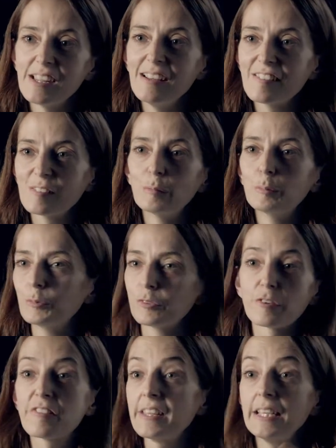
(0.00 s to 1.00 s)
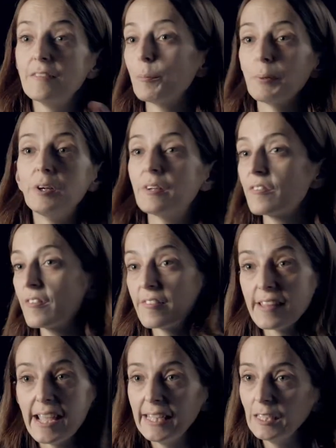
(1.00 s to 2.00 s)
day someone would receive a bonus
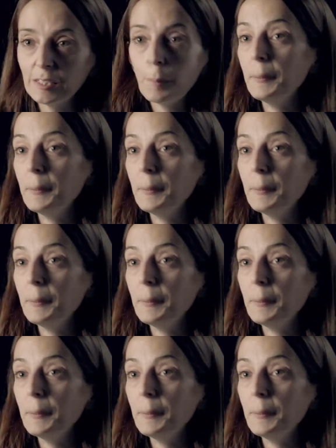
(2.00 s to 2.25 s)
of say